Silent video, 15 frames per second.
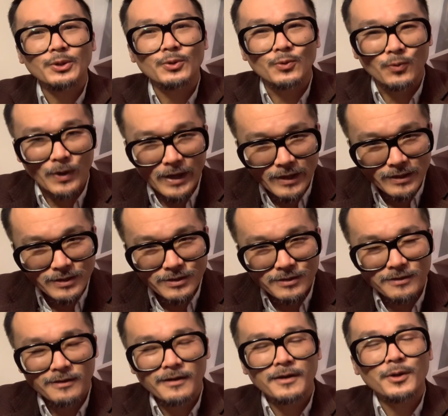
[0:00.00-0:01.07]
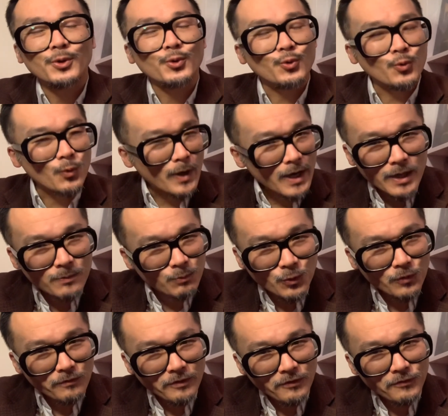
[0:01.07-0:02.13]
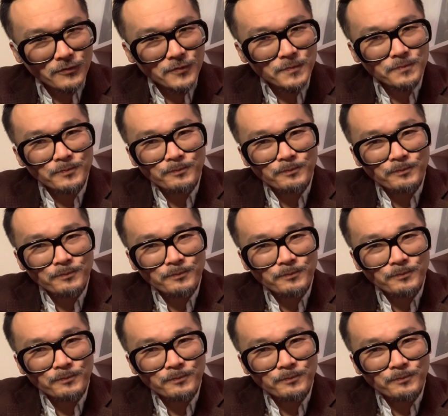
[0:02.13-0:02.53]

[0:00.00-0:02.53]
great, great movies.